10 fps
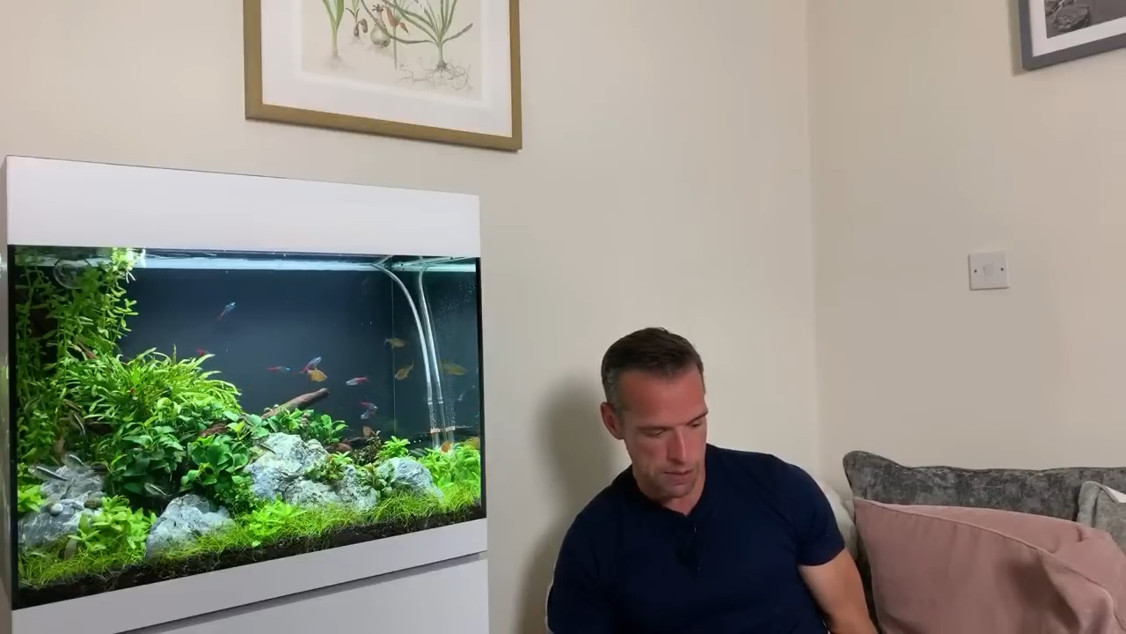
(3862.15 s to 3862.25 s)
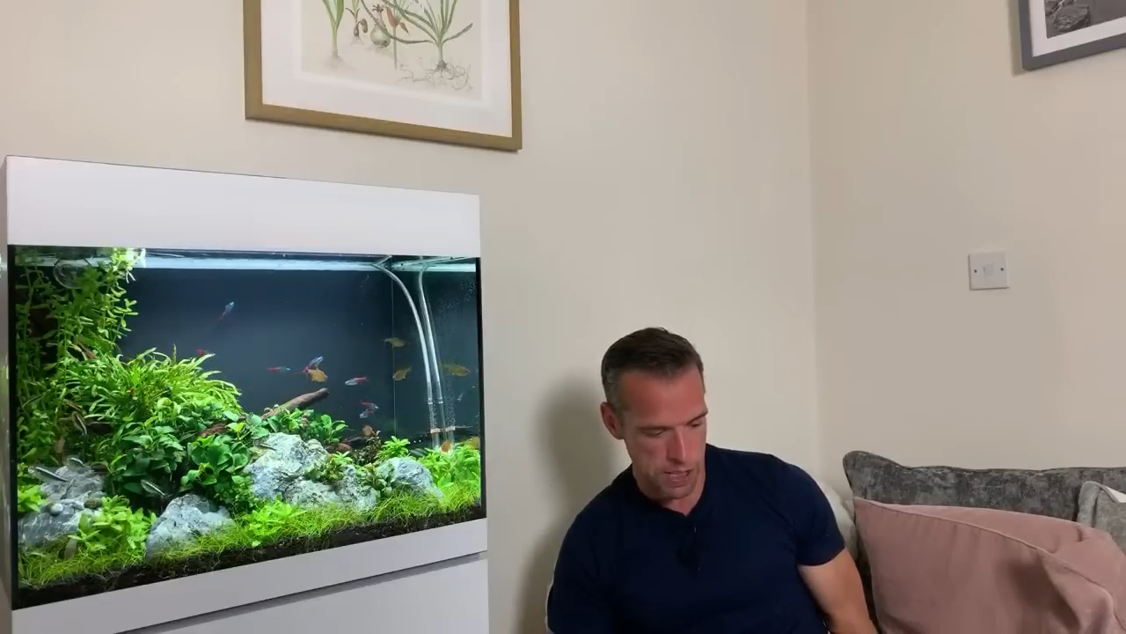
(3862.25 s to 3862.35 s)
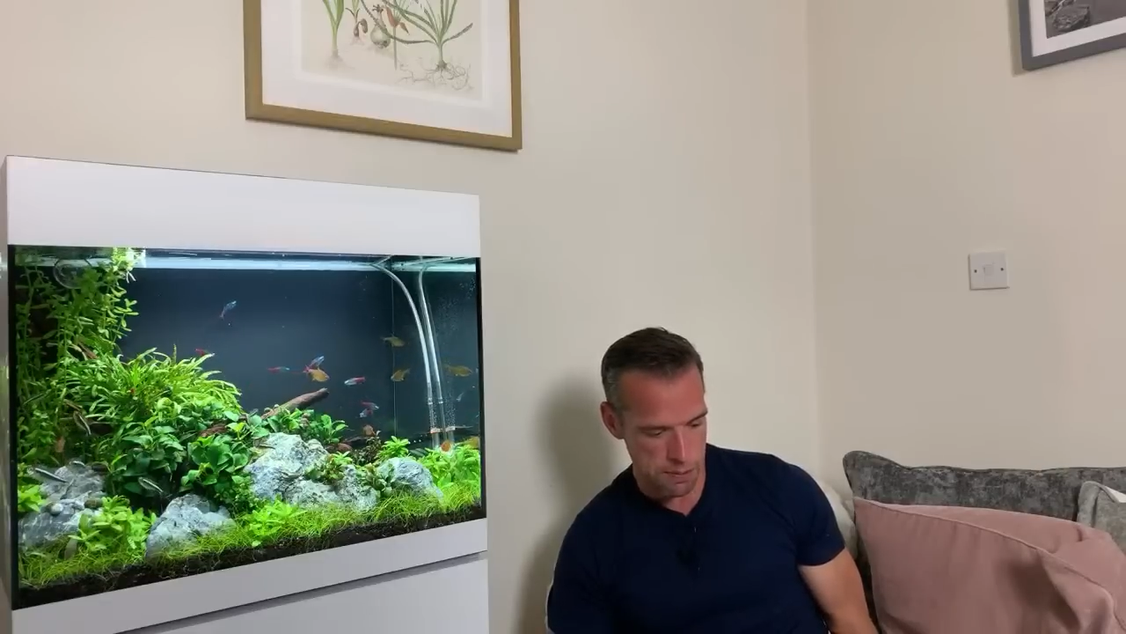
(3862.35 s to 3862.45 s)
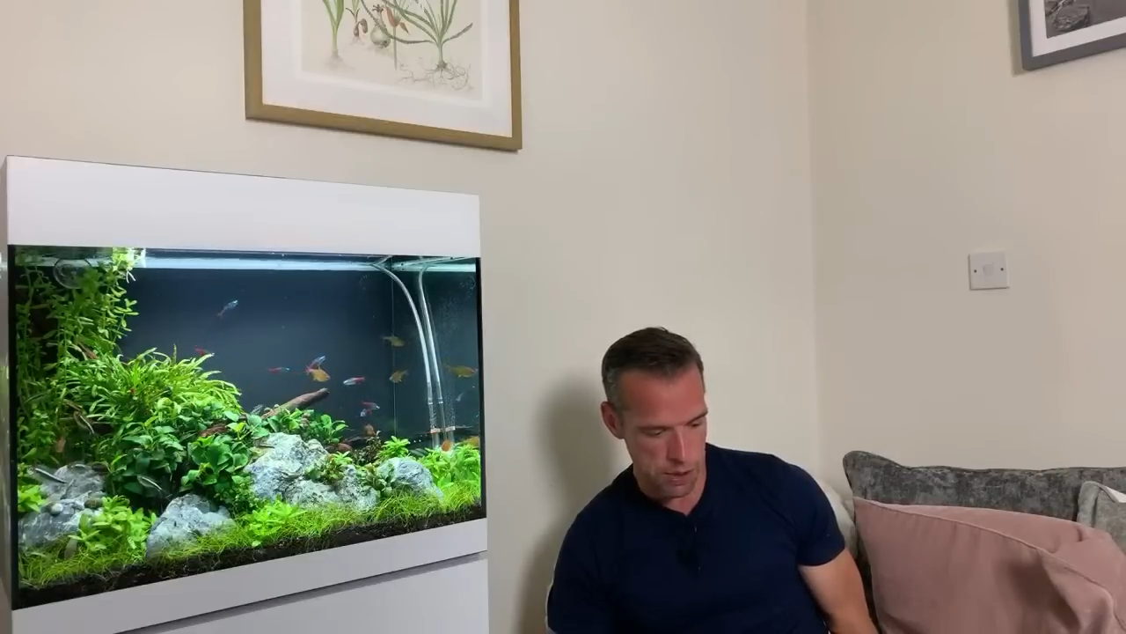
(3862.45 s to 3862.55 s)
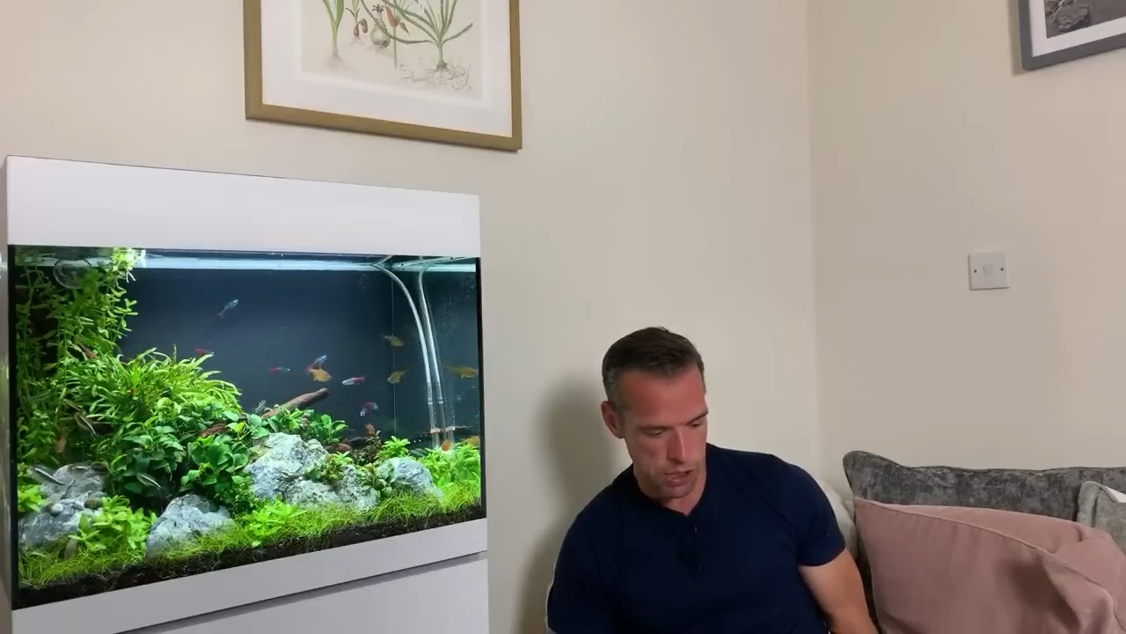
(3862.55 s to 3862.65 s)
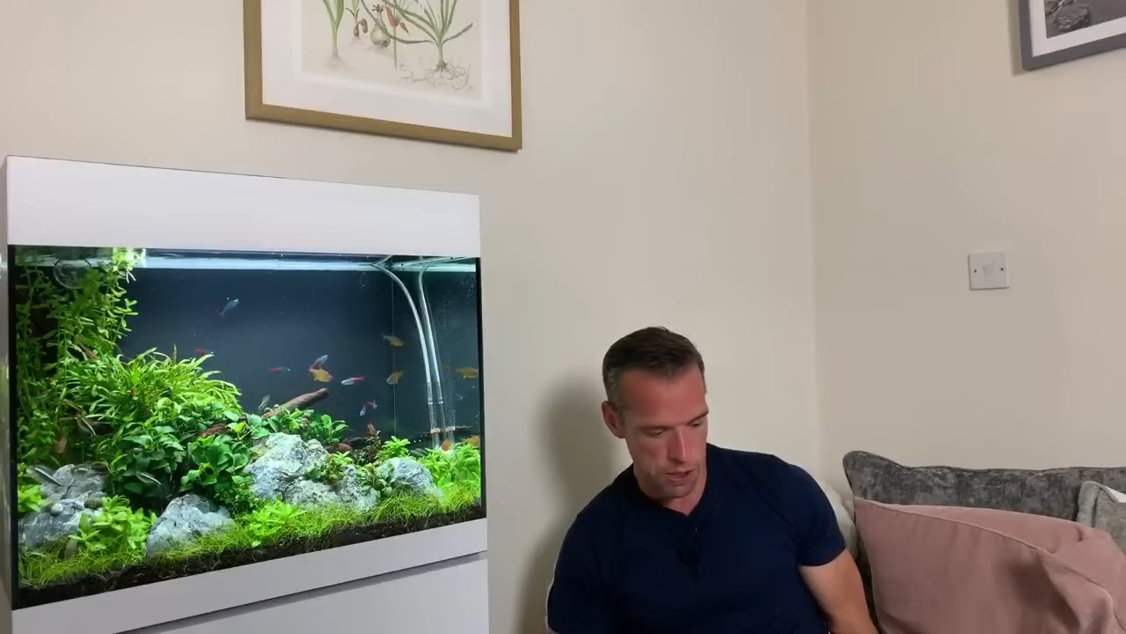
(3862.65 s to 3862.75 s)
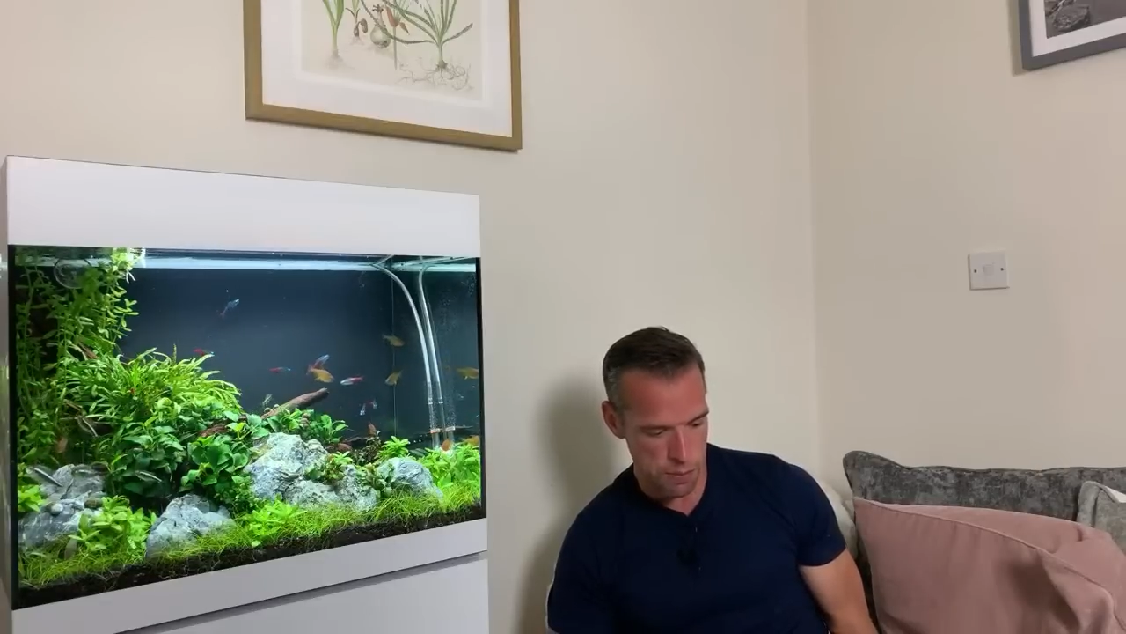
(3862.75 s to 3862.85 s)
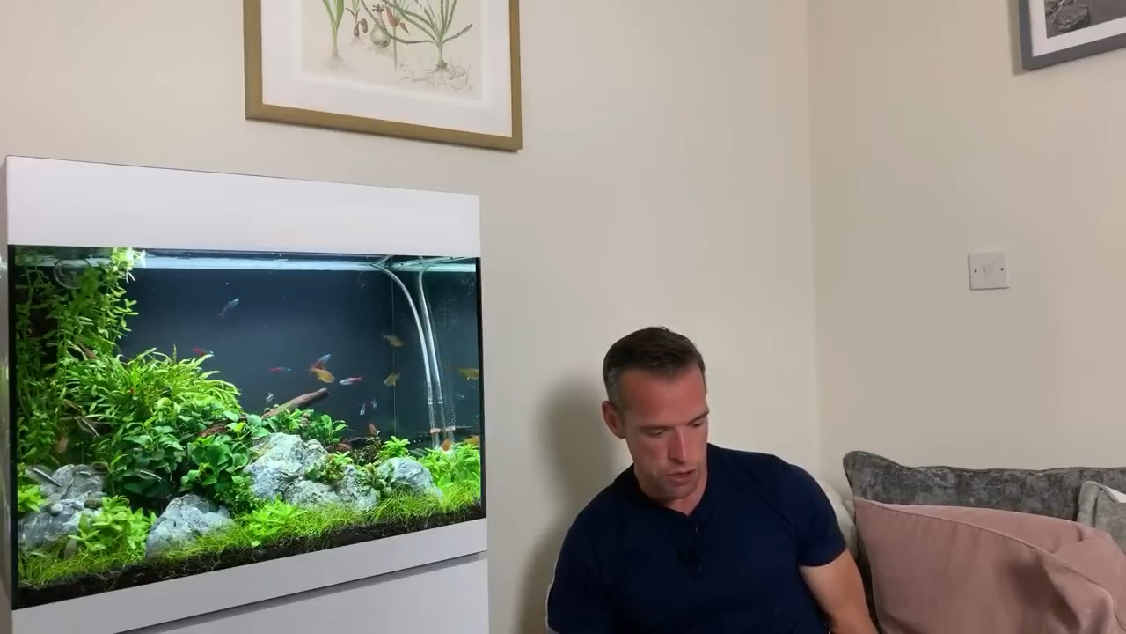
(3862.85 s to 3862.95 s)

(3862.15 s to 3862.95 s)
did my super